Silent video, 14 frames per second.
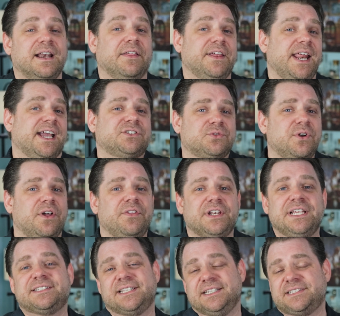Now, the next one on the
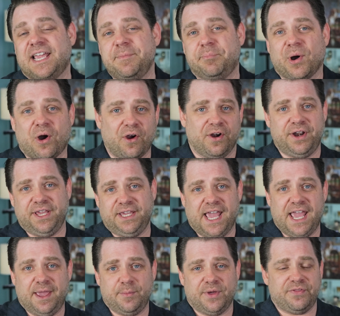list is a party
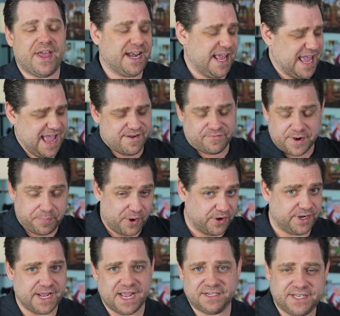game that every
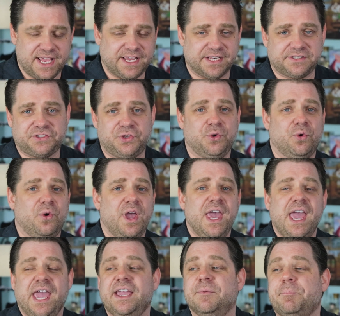party I take it to,
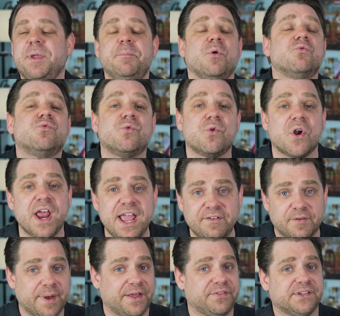people rave
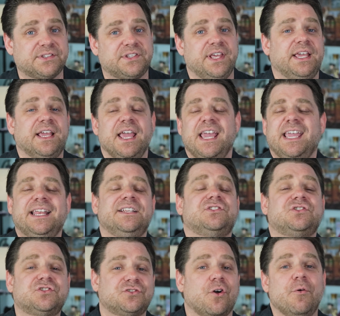about this thing. It is
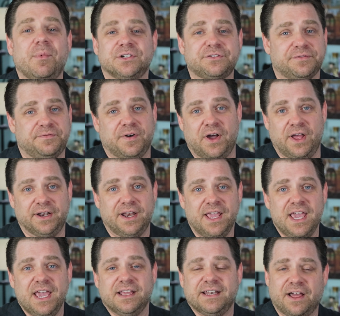so much fun.
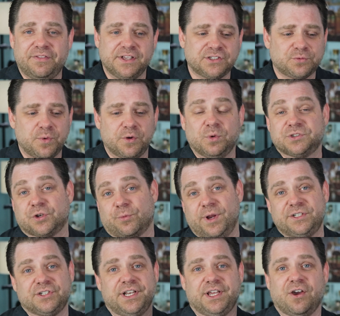Now, this one was
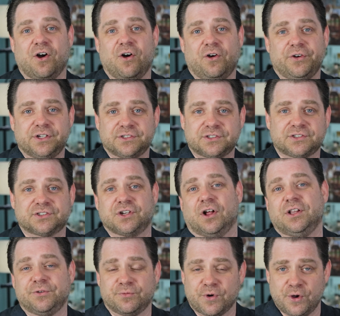originally called
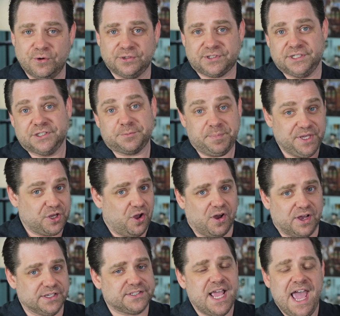Skull and Roses
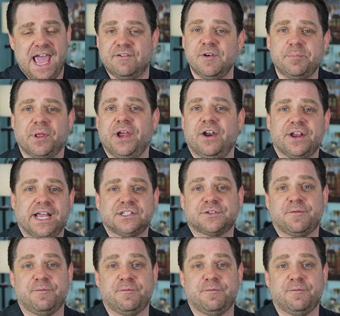because every player gets